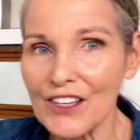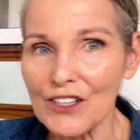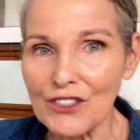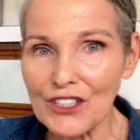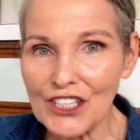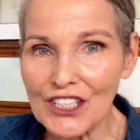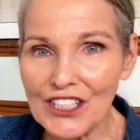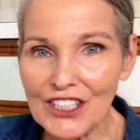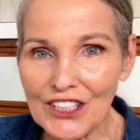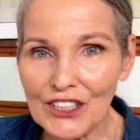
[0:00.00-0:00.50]
there's
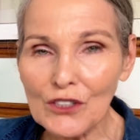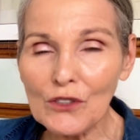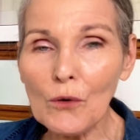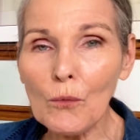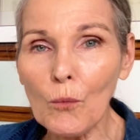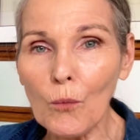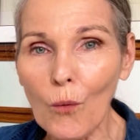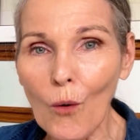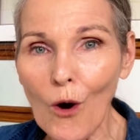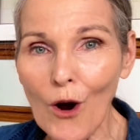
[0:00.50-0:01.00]
still
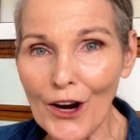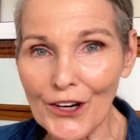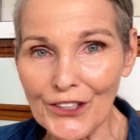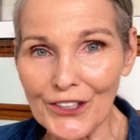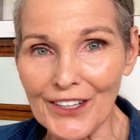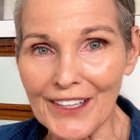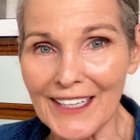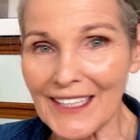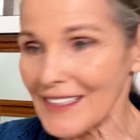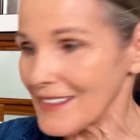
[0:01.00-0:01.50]

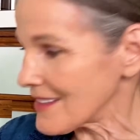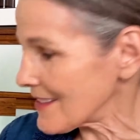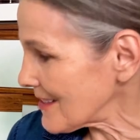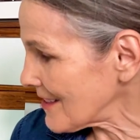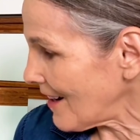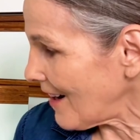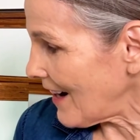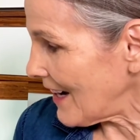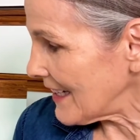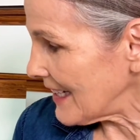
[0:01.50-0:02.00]
water
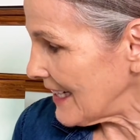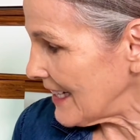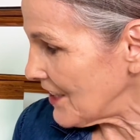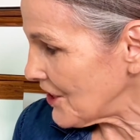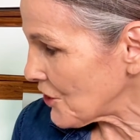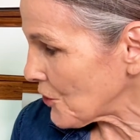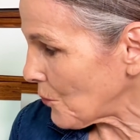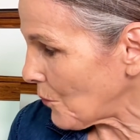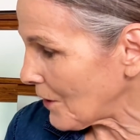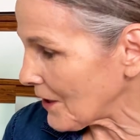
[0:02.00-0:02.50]
inside
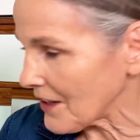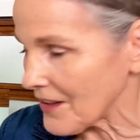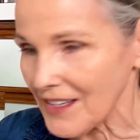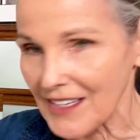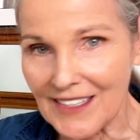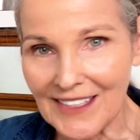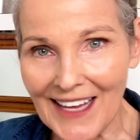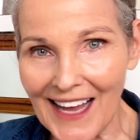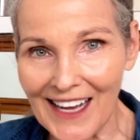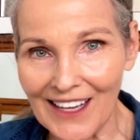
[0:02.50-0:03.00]
each one of
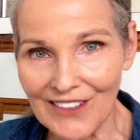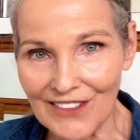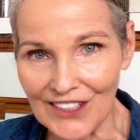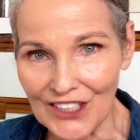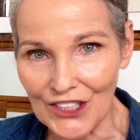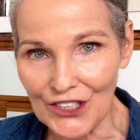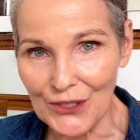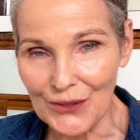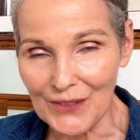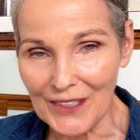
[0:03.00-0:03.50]
these
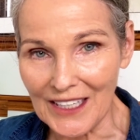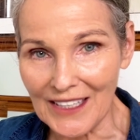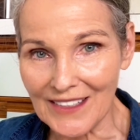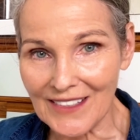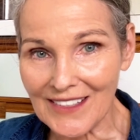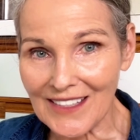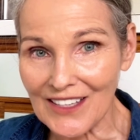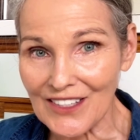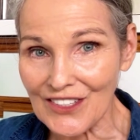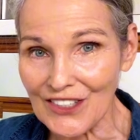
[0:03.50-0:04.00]
housing
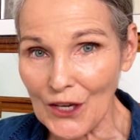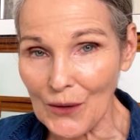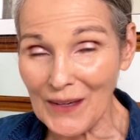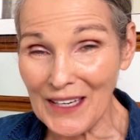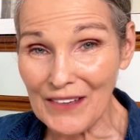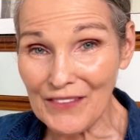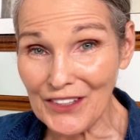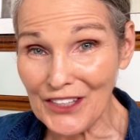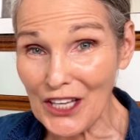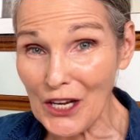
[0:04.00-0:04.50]
units. So
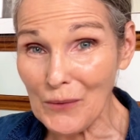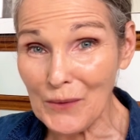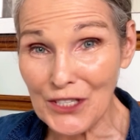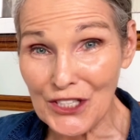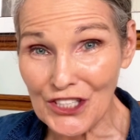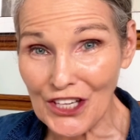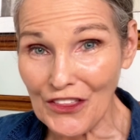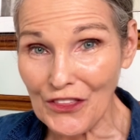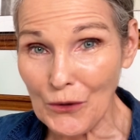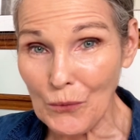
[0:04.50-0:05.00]
even though we
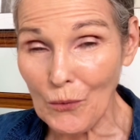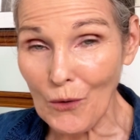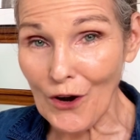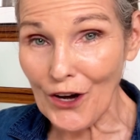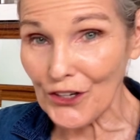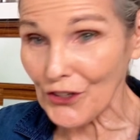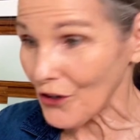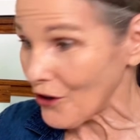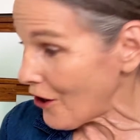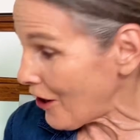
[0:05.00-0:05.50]
shut the
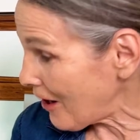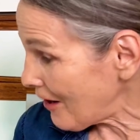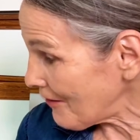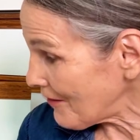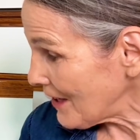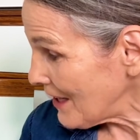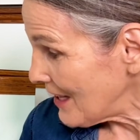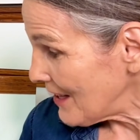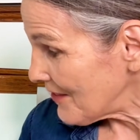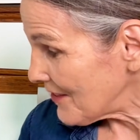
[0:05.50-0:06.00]
water off,
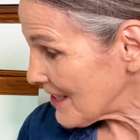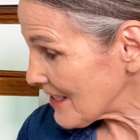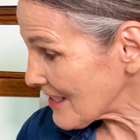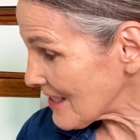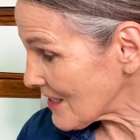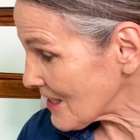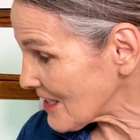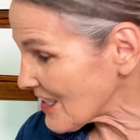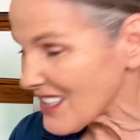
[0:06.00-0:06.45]
this is